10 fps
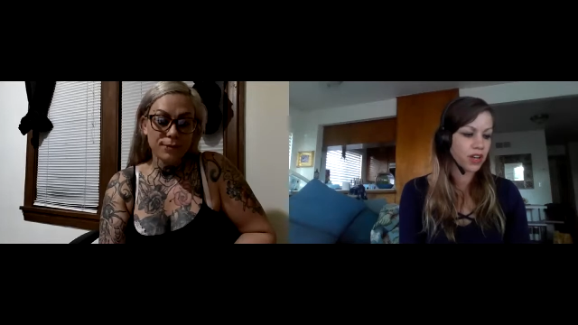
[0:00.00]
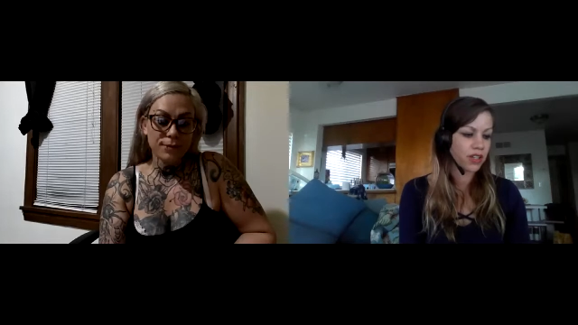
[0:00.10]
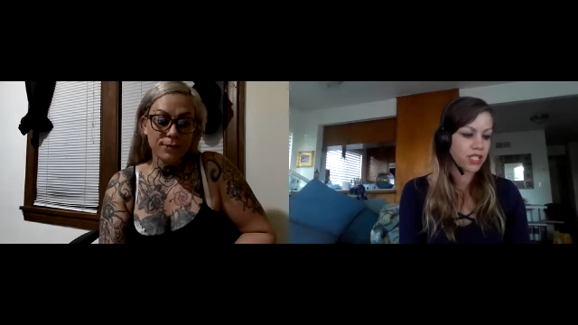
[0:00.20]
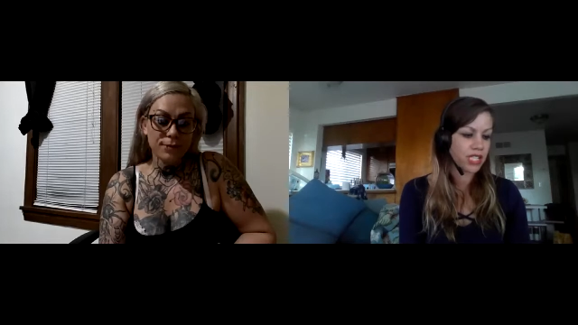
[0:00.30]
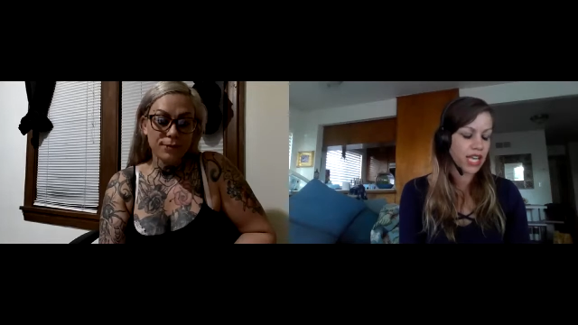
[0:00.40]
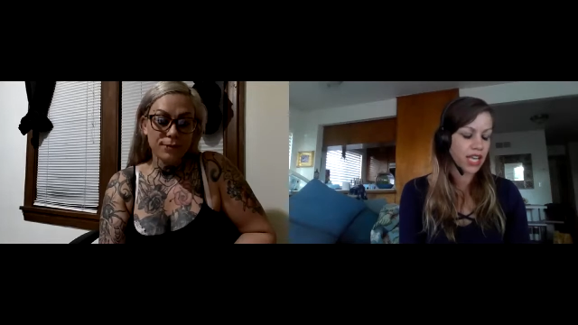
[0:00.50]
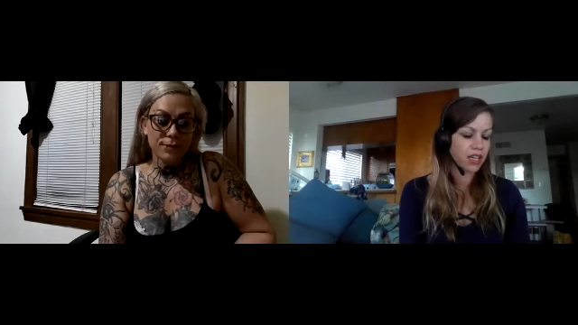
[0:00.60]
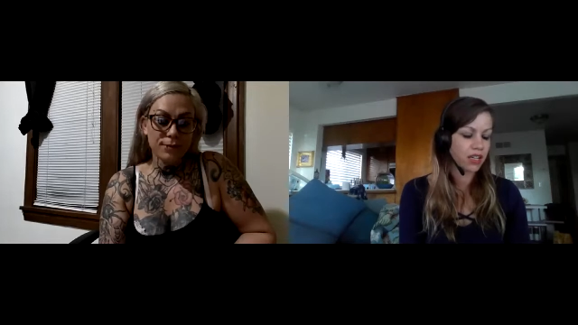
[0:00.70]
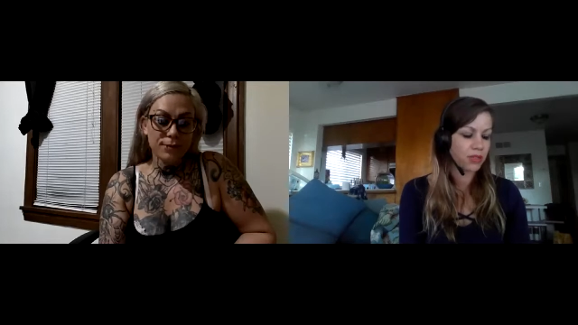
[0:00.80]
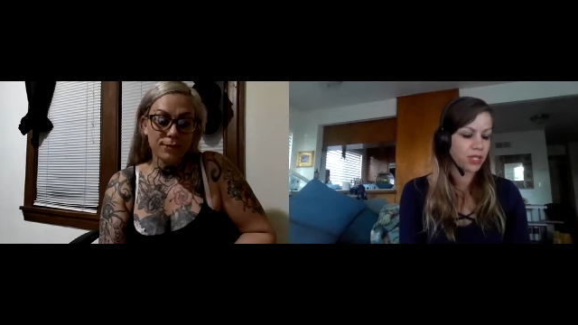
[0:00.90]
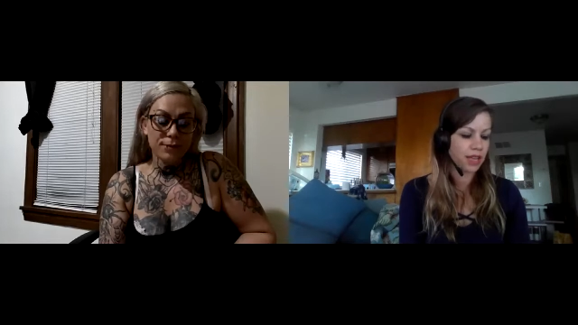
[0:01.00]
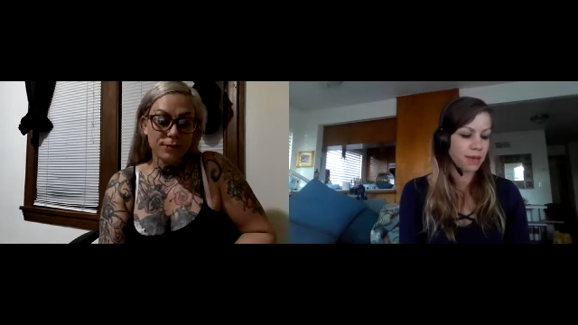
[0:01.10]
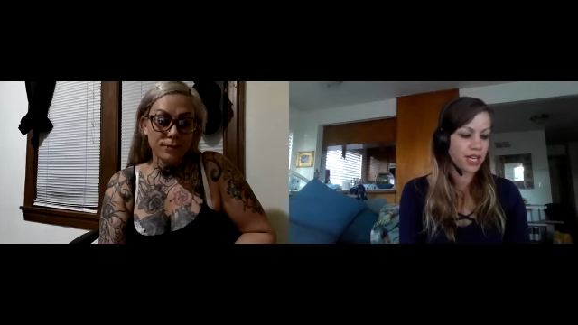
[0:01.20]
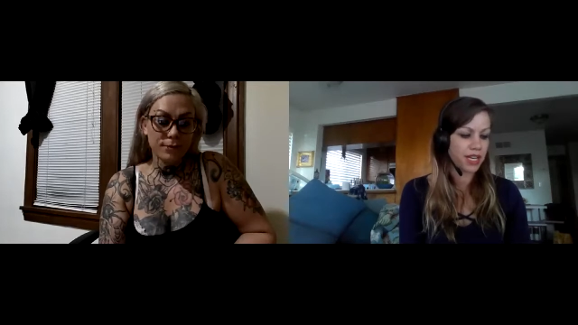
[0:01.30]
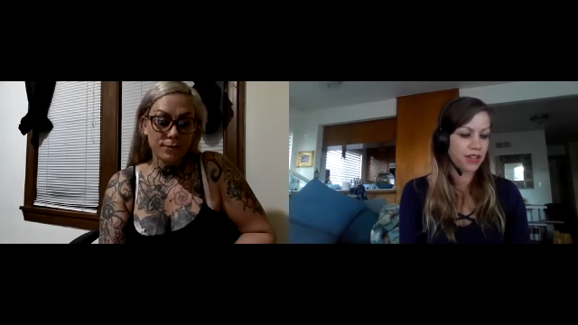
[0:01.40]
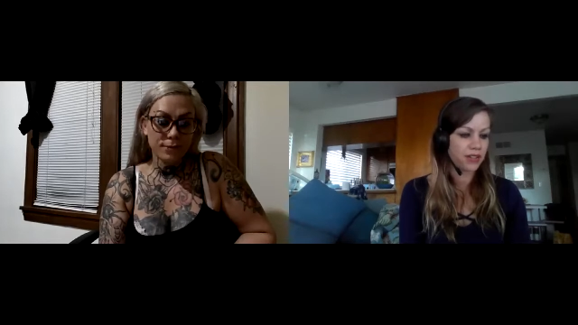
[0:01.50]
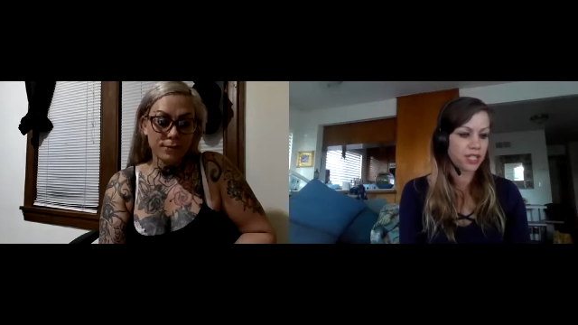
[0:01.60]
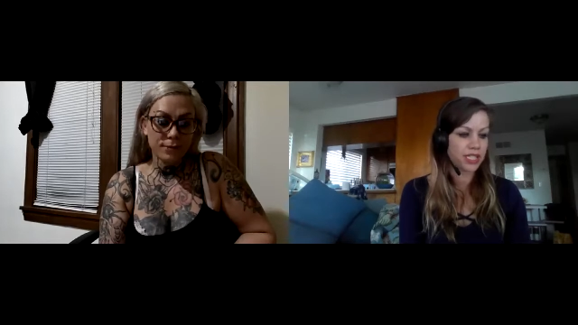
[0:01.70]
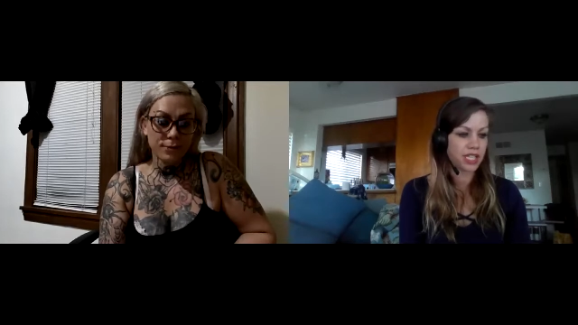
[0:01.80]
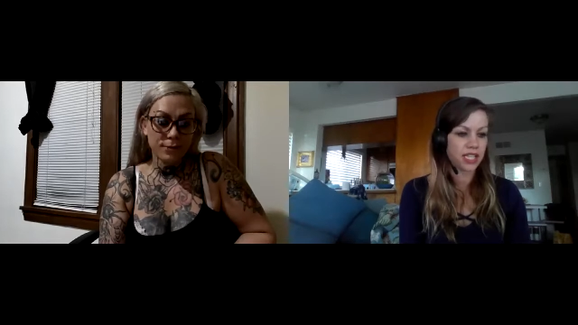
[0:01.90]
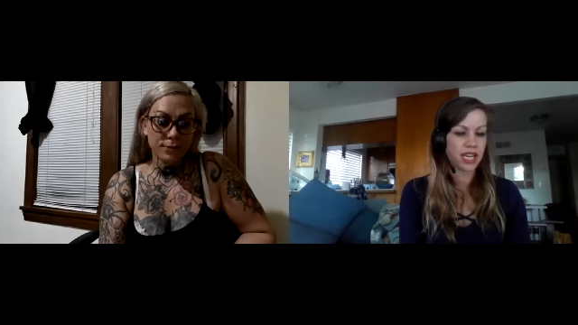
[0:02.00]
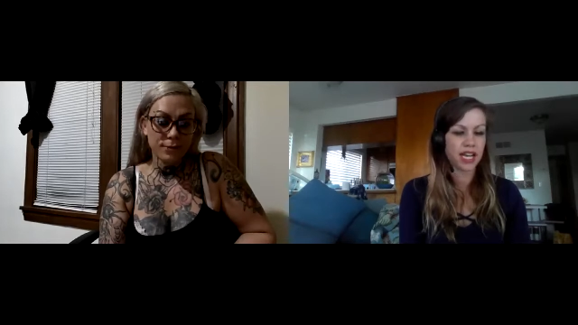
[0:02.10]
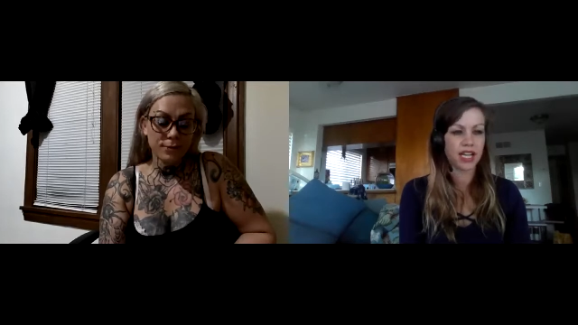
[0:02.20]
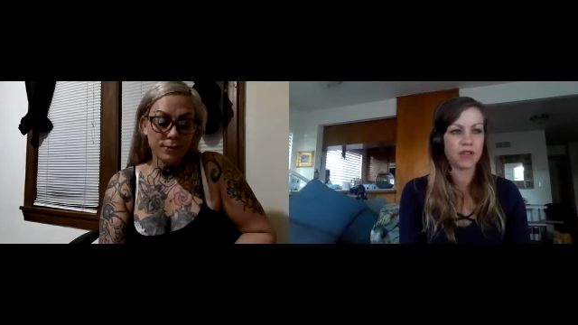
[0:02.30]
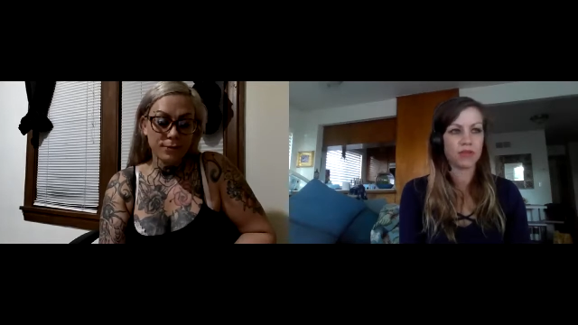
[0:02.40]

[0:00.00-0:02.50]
Speaker 1: on to anger, resentment, and other things like that